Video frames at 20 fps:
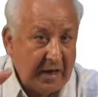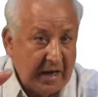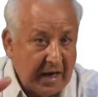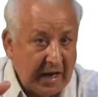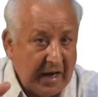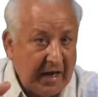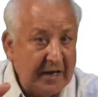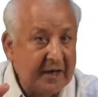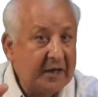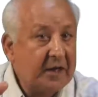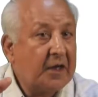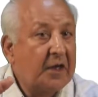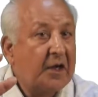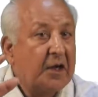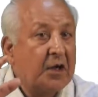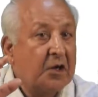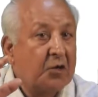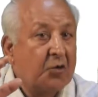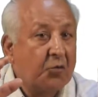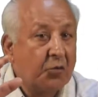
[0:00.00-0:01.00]
and
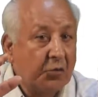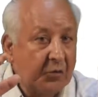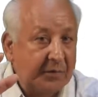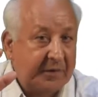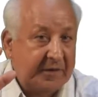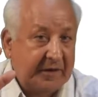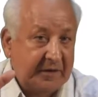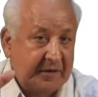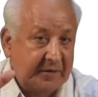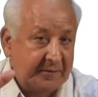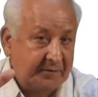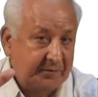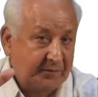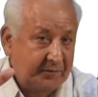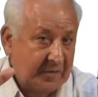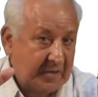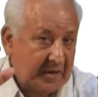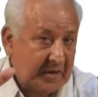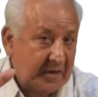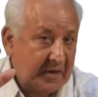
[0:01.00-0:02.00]
could be
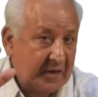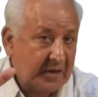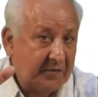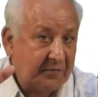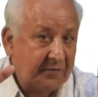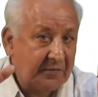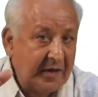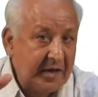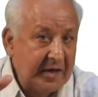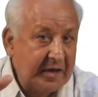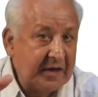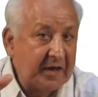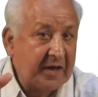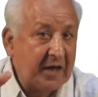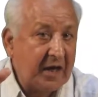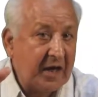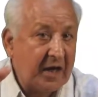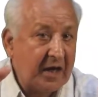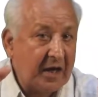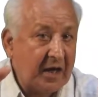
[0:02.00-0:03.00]
in
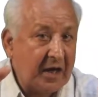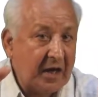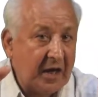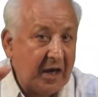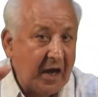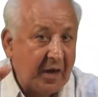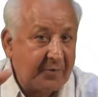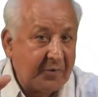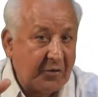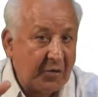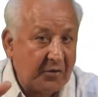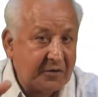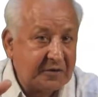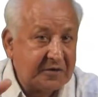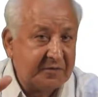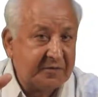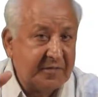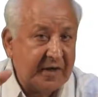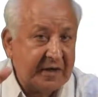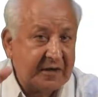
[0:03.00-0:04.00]
very
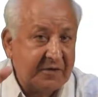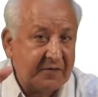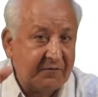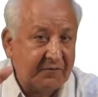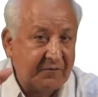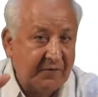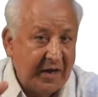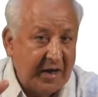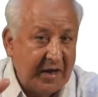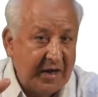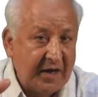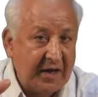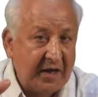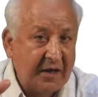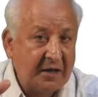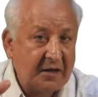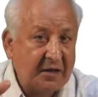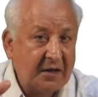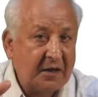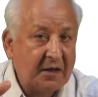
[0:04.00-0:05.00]
approximate
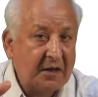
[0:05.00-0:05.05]
way